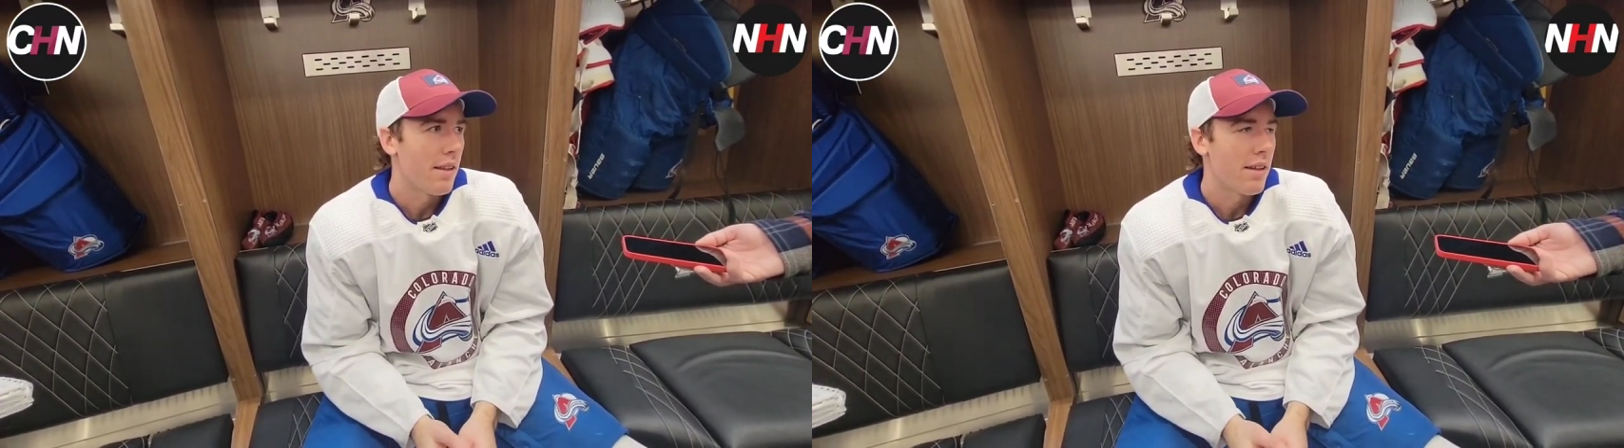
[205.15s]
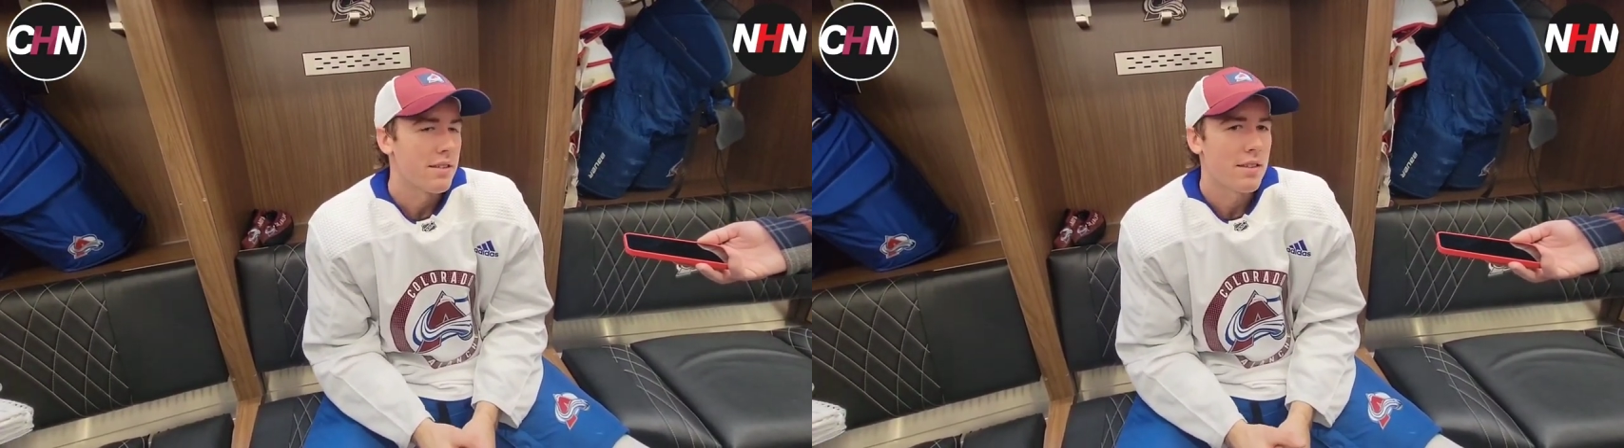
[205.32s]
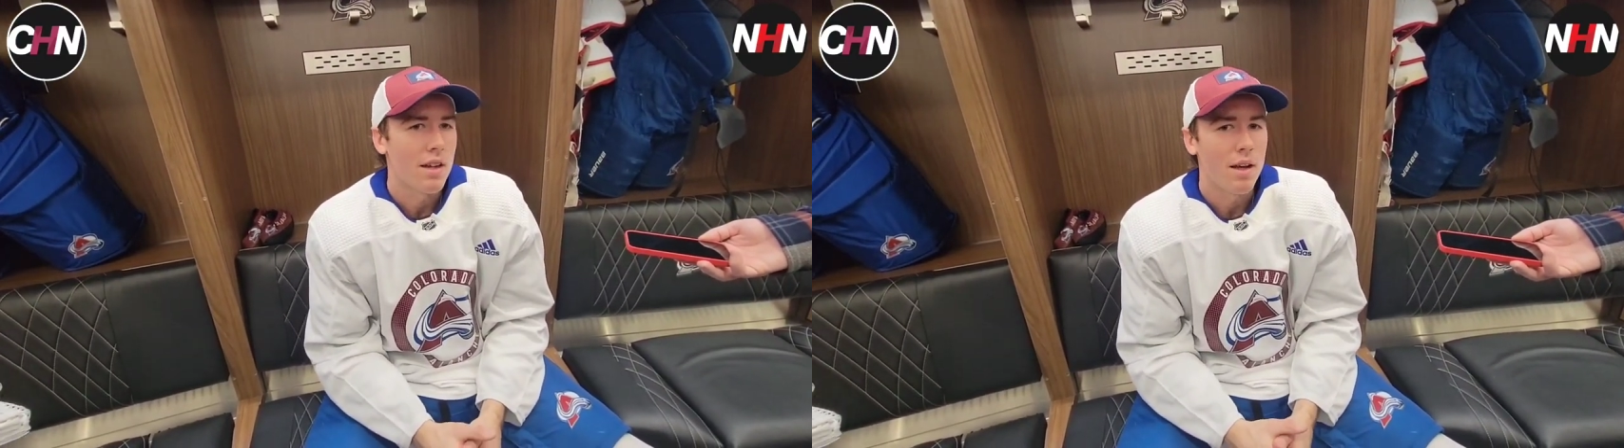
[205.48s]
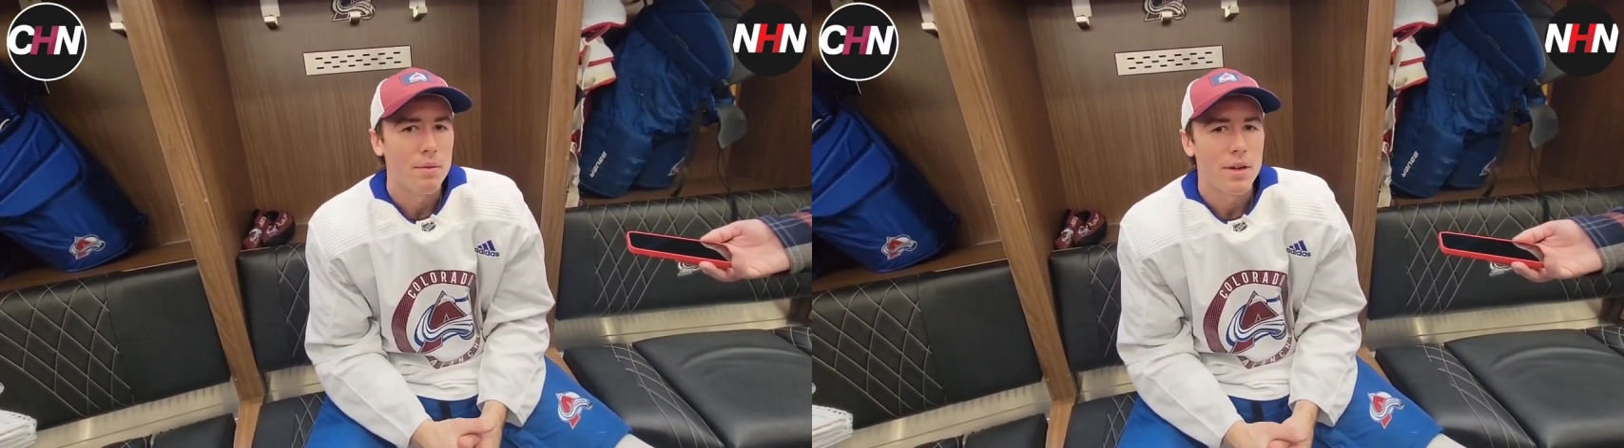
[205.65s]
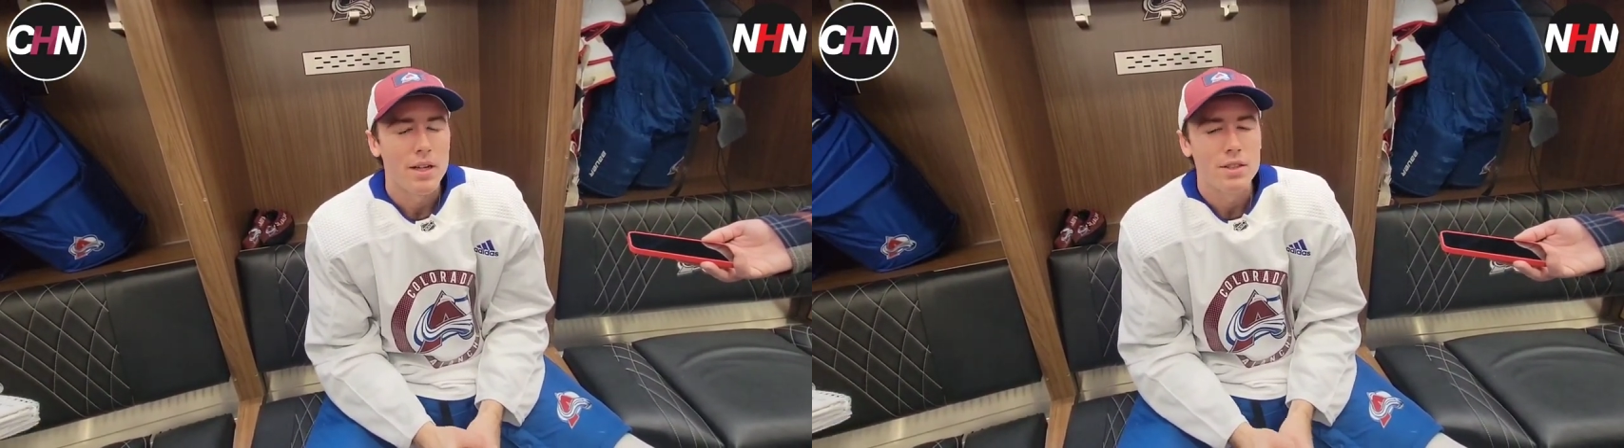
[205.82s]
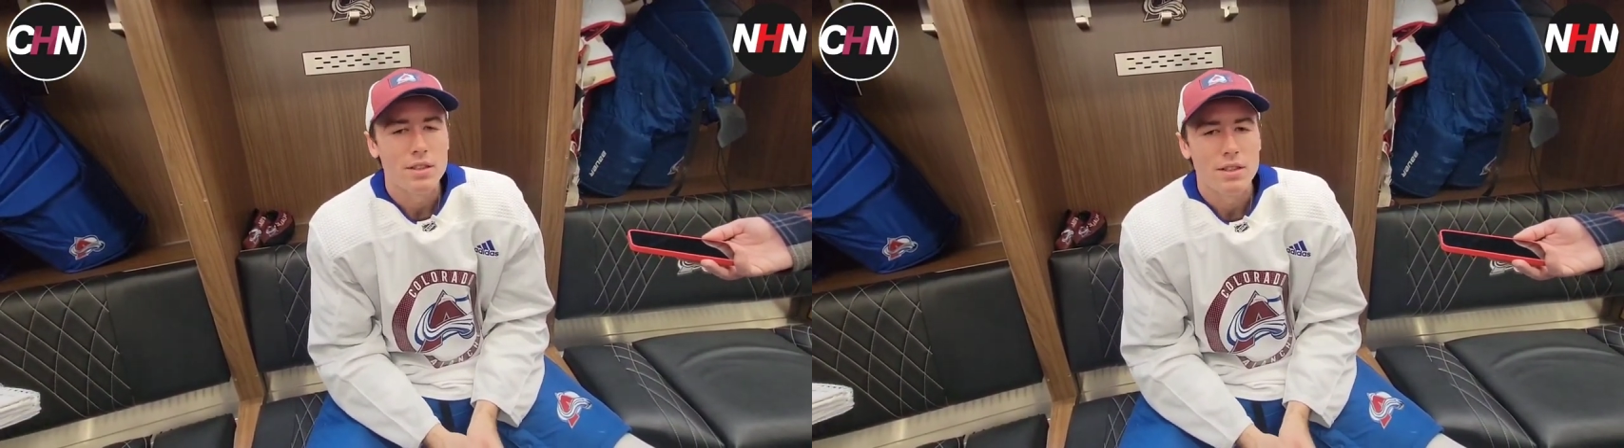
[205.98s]
think it's a
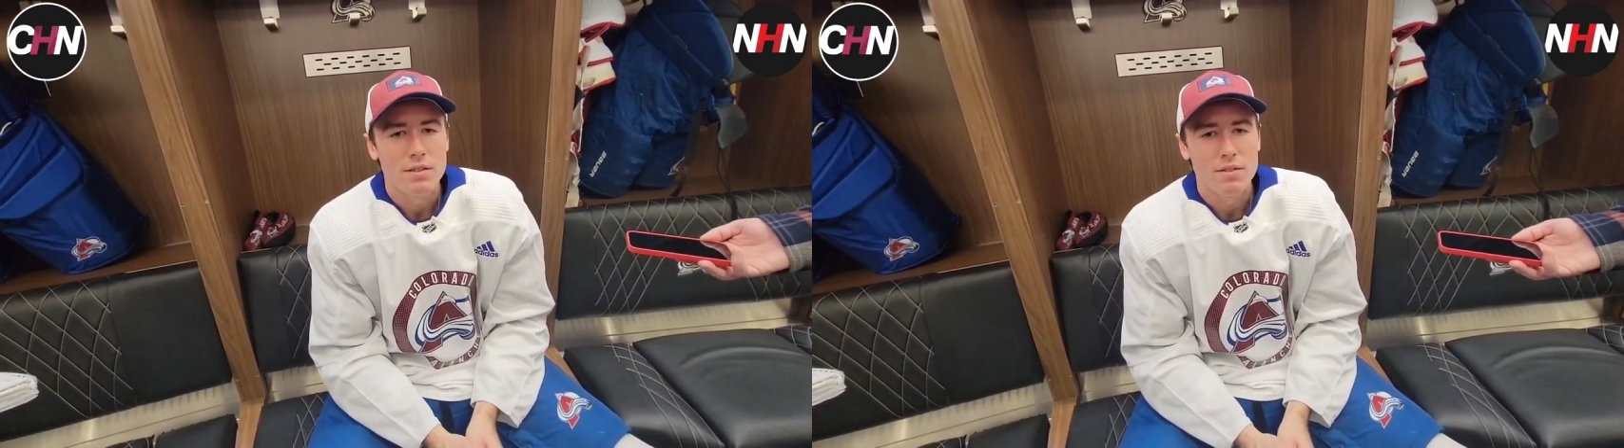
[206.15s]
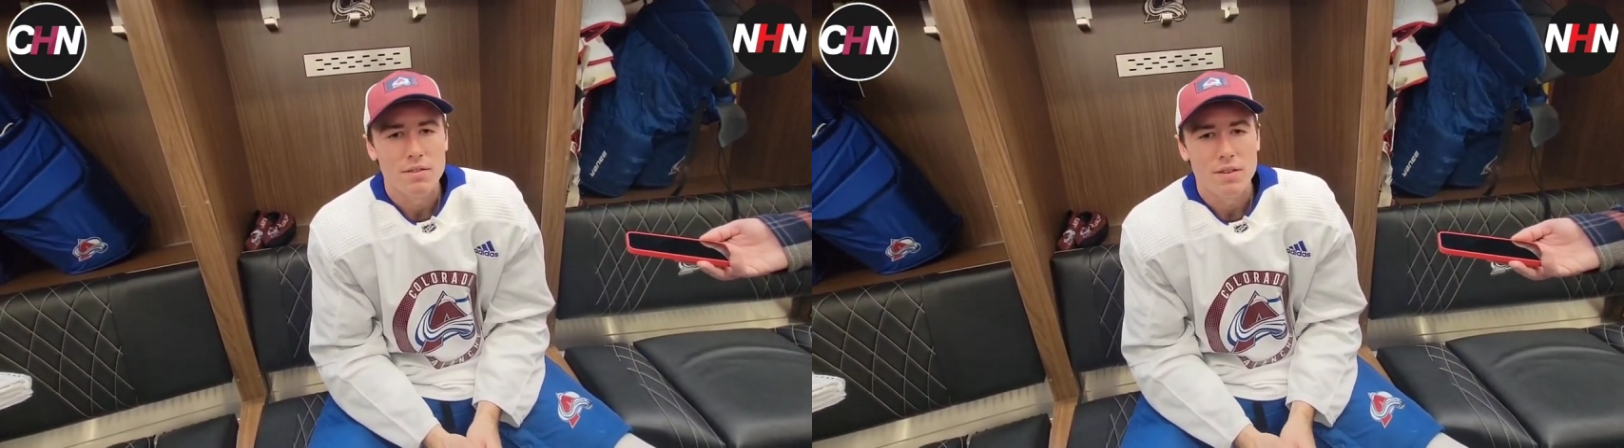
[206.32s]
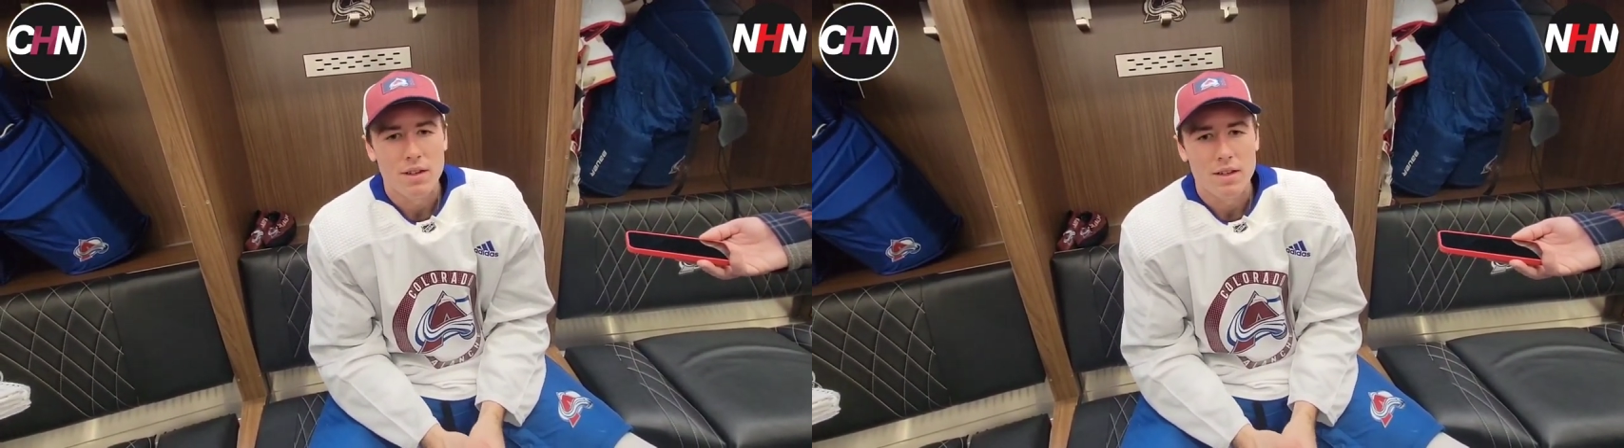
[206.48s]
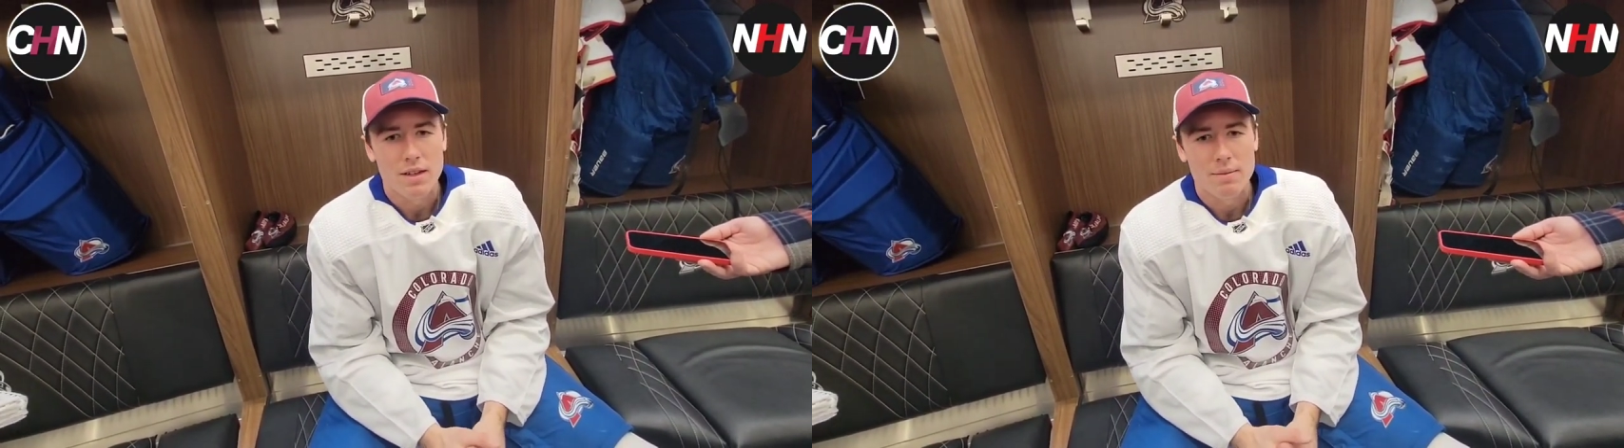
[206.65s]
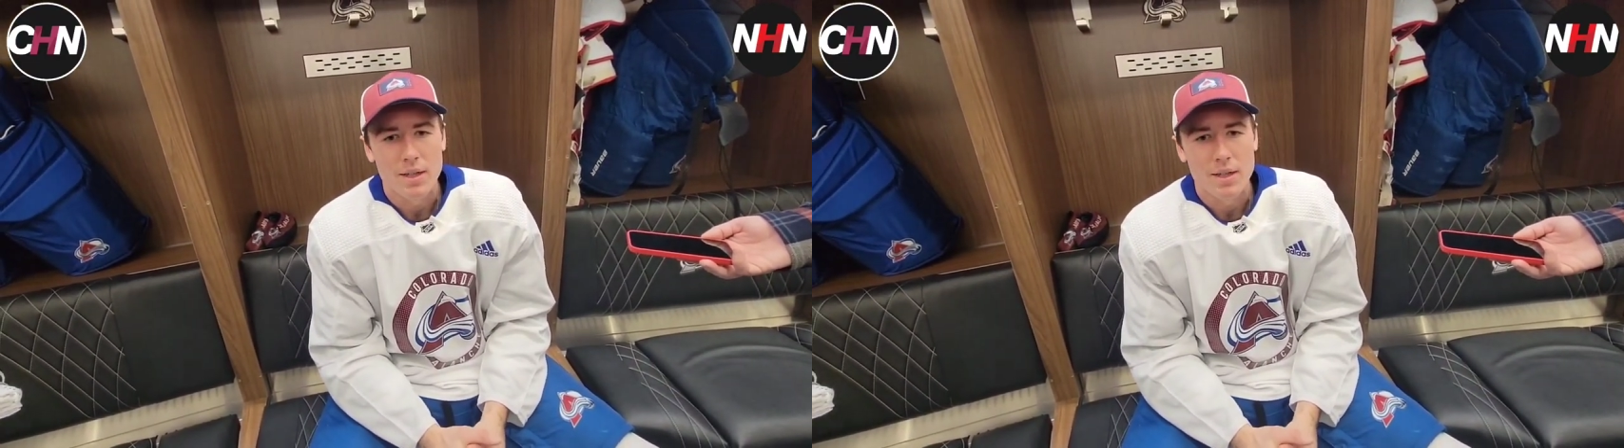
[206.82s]
combination of uh,